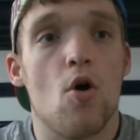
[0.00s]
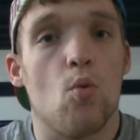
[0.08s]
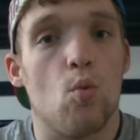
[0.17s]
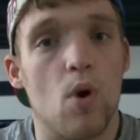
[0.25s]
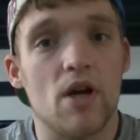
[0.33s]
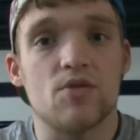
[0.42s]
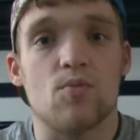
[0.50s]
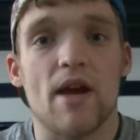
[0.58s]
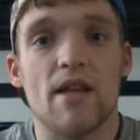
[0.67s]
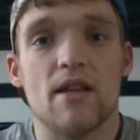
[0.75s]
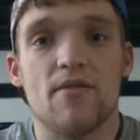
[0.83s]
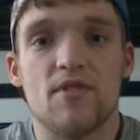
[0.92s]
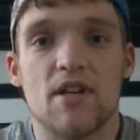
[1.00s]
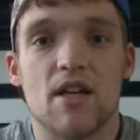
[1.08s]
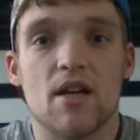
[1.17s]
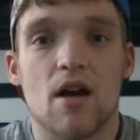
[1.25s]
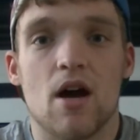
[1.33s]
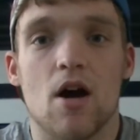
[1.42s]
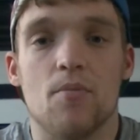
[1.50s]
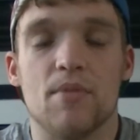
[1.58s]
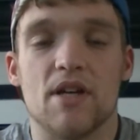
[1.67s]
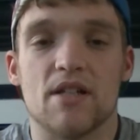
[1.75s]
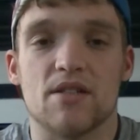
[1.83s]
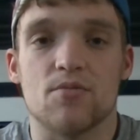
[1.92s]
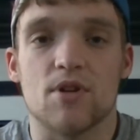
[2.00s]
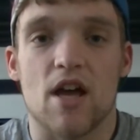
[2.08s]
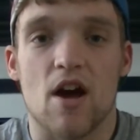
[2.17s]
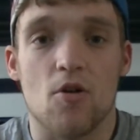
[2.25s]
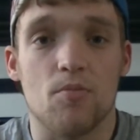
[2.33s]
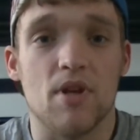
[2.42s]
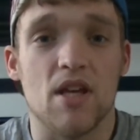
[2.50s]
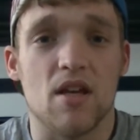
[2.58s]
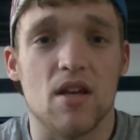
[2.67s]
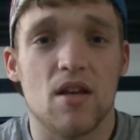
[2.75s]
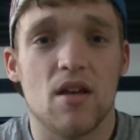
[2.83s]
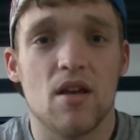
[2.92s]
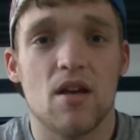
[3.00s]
was weightlifting, because it would have helped me